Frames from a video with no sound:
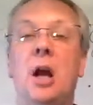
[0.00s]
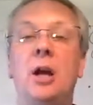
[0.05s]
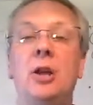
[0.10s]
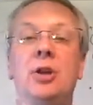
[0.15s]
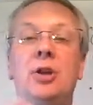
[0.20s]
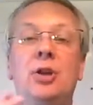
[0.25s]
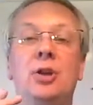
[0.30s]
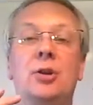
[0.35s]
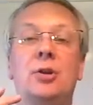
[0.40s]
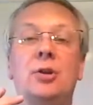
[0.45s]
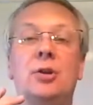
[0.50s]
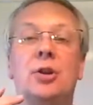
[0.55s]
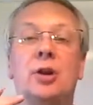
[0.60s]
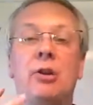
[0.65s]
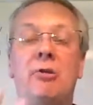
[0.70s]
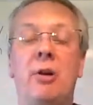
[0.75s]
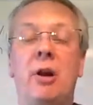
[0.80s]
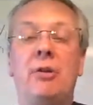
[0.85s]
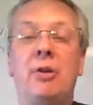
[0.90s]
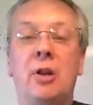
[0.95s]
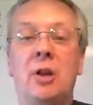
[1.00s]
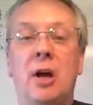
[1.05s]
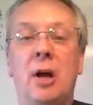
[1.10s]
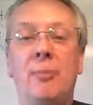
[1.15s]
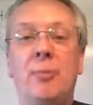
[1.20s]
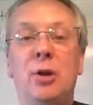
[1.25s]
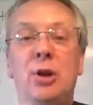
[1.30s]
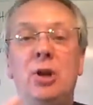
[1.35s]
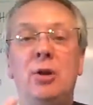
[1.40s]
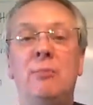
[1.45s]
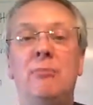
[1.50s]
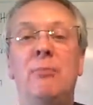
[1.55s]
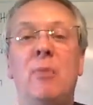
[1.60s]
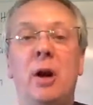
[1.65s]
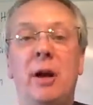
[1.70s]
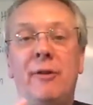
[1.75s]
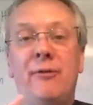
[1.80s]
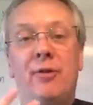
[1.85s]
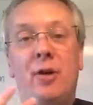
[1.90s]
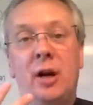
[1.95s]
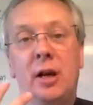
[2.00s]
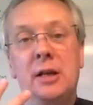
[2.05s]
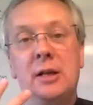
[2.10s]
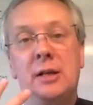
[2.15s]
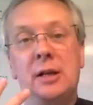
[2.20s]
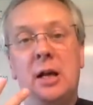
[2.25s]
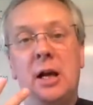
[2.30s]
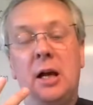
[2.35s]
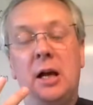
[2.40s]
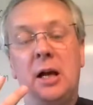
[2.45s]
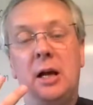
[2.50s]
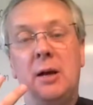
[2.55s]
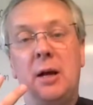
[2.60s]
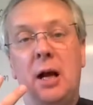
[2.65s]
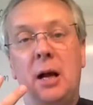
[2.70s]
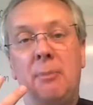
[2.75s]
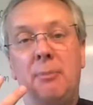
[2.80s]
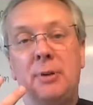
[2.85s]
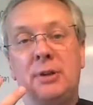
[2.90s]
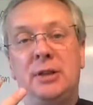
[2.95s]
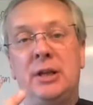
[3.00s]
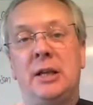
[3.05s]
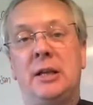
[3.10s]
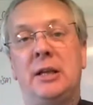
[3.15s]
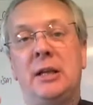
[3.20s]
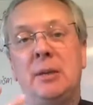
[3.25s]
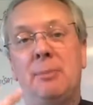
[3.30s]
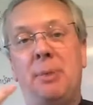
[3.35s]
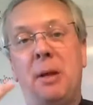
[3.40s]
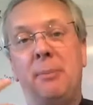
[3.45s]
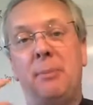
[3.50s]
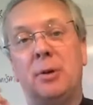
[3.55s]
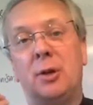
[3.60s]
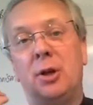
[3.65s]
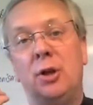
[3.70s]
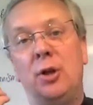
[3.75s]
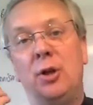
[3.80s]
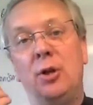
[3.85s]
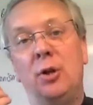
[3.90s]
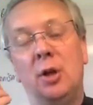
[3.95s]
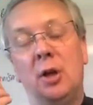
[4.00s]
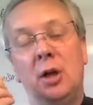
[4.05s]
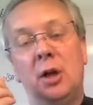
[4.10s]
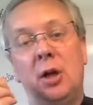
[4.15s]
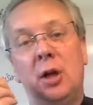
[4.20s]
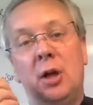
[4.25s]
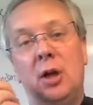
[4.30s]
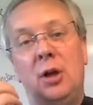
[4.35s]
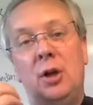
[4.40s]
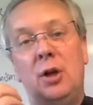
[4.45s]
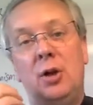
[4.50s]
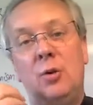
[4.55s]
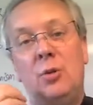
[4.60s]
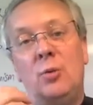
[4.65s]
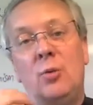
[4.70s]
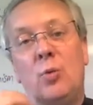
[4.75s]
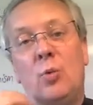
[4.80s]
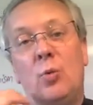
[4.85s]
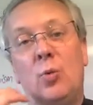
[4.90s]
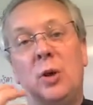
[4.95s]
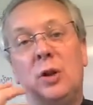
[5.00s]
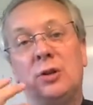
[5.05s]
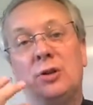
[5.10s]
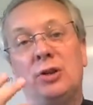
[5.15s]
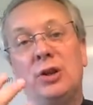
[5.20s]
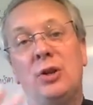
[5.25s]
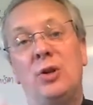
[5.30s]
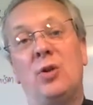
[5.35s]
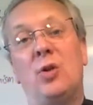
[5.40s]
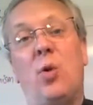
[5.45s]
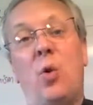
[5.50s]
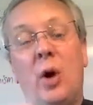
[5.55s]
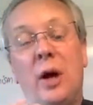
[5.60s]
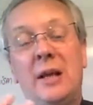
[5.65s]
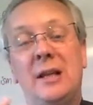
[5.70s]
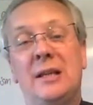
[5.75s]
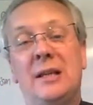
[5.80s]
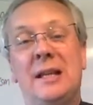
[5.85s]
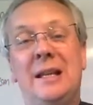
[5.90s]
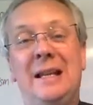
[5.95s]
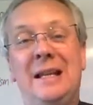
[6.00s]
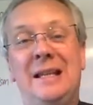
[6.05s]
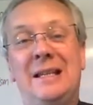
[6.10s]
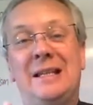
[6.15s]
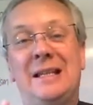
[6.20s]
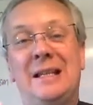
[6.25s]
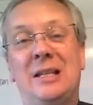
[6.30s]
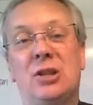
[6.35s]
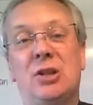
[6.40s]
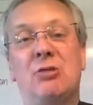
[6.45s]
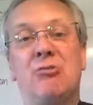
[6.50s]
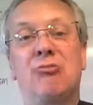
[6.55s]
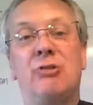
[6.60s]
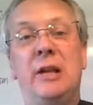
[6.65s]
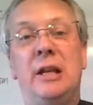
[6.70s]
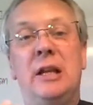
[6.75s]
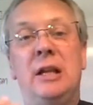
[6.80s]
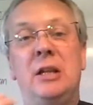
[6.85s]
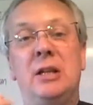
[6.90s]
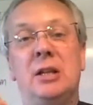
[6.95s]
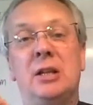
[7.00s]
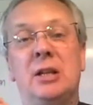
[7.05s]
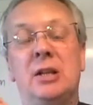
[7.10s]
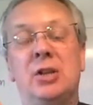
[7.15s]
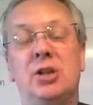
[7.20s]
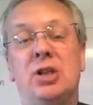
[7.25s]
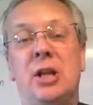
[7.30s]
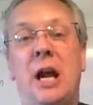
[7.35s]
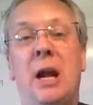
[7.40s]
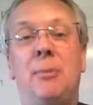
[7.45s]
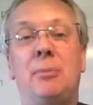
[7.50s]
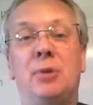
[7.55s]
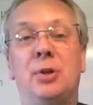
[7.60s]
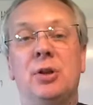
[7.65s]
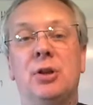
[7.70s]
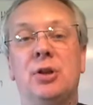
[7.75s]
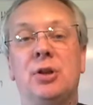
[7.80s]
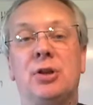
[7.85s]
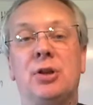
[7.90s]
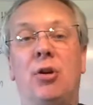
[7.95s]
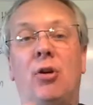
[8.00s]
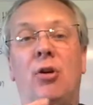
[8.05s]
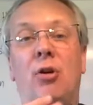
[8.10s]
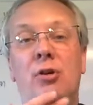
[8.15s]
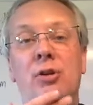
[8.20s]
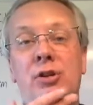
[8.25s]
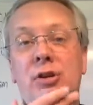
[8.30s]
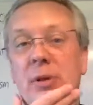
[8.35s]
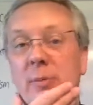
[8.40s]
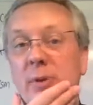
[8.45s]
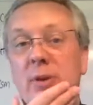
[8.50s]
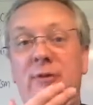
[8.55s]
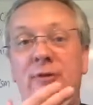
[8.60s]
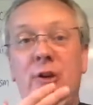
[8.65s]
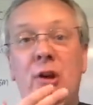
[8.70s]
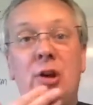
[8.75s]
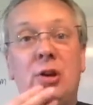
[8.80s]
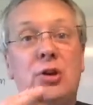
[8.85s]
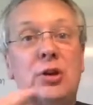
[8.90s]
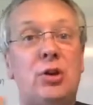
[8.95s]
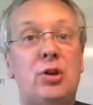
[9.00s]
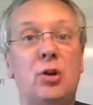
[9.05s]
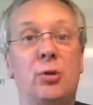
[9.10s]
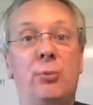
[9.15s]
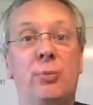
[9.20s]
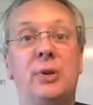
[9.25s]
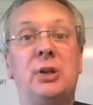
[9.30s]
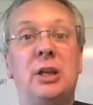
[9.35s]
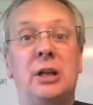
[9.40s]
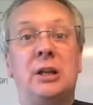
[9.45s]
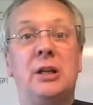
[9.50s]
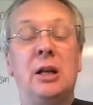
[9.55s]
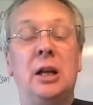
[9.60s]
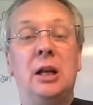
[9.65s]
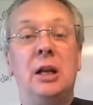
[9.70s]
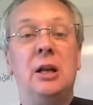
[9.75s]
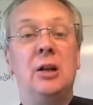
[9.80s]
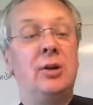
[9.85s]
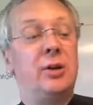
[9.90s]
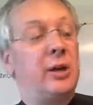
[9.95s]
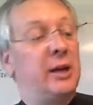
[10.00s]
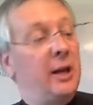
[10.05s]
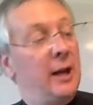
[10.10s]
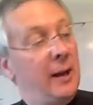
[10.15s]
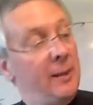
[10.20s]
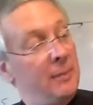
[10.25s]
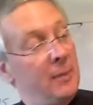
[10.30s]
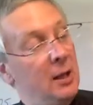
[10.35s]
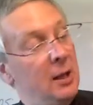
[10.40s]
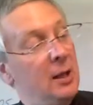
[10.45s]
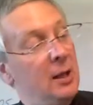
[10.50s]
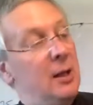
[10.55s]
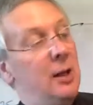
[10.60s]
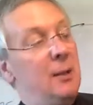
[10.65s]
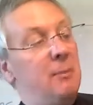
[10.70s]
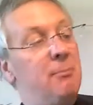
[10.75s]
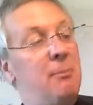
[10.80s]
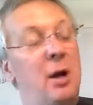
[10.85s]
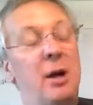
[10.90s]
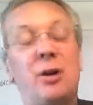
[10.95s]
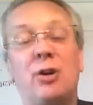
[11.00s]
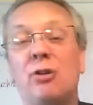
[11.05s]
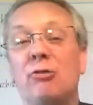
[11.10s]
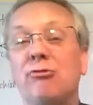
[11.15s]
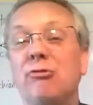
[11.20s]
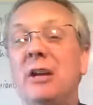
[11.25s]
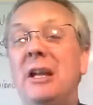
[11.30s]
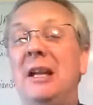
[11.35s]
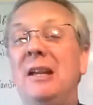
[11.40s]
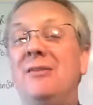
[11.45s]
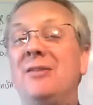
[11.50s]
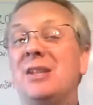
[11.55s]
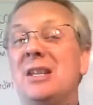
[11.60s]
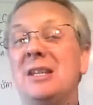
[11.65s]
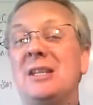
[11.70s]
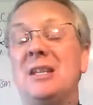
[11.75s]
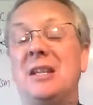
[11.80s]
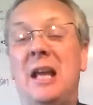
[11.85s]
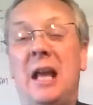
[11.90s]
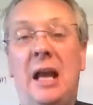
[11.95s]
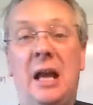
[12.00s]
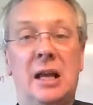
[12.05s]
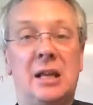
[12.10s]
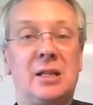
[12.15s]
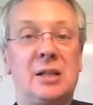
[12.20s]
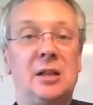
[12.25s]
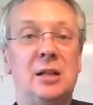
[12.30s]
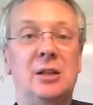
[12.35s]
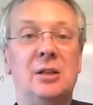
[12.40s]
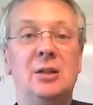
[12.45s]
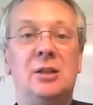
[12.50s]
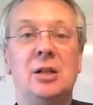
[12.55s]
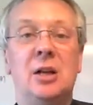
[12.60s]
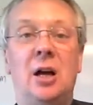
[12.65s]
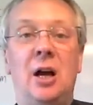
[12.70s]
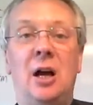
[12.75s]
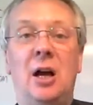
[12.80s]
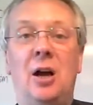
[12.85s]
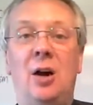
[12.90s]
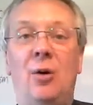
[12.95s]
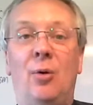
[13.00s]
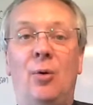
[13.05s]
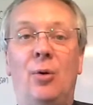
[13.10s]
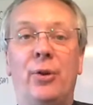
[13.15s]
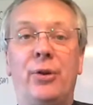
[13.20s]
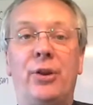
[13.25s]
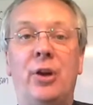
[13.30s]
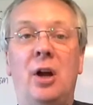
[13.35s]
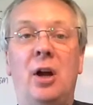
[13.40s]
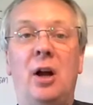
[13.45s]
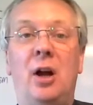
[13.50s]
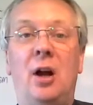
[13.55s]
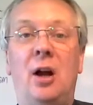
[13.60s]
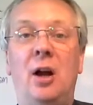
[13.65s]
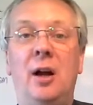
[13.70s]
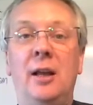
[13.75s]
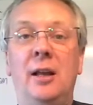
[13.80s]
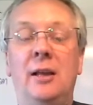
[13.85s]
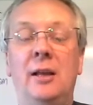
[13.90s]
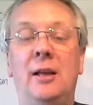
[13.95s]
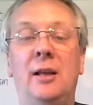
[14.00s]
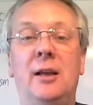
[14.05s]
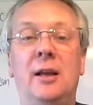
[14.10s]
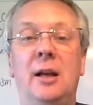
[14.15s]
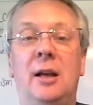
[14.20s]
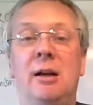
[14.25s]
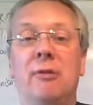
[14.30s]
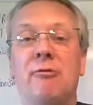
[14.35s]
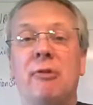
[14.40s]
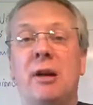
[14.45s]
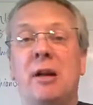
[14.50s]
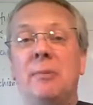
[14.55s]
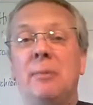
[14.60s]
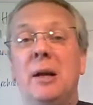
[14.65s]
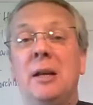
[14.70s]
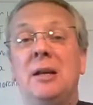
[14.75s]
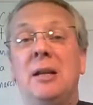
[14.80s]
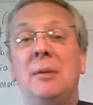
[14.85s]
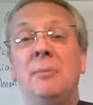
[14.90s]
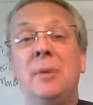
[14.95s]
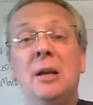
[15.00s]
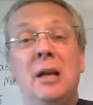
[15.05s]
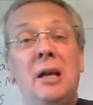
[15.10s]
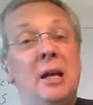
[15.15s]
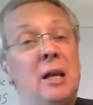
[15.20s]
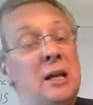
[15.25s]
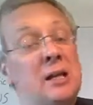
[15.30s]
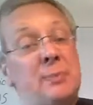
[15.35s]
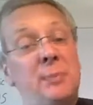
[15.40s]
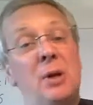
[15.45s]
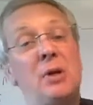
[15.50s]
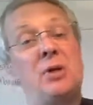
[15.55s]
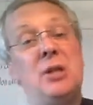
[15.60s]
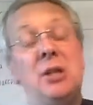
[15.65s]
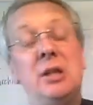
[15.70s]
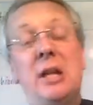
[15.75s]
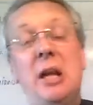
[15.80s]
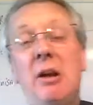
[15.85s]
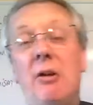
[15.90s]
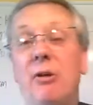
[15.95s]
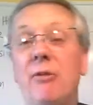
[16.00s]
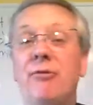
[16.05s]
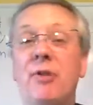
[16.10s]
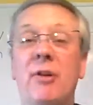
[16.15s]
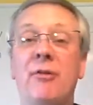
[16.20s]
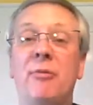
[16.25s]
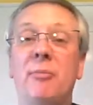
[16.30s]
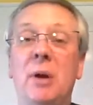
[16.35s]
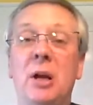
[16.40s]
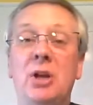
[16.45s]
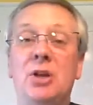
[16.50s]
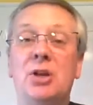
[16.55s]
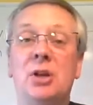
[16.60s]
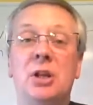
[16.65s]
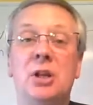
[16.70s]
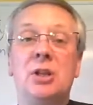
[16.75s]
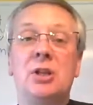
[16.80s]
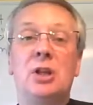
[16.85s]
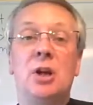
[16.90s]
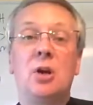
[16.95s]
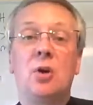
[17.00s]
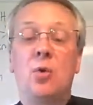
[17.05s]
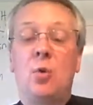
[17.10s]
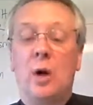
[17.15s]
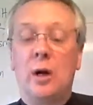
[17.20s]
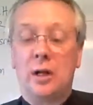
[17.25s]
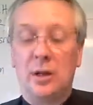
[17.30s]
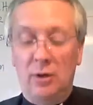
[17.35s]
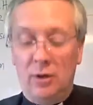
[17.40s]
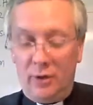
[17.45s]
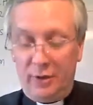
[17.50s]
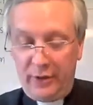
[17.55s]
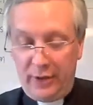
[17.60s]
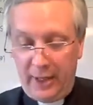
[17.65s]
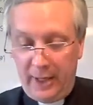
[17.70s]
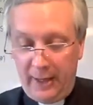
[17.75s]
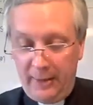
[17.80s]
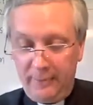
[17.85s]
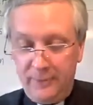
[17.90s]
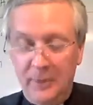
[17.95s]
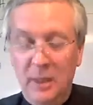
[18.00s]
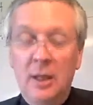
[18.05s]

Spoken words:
You look around the library, you might find particular people who will do quite easy to read chapters on some of the folk that you're particularly looking at. Michael Reeves is an excellent author, highly recommend him, especially in the area of Reformation. He's done quite a lot there.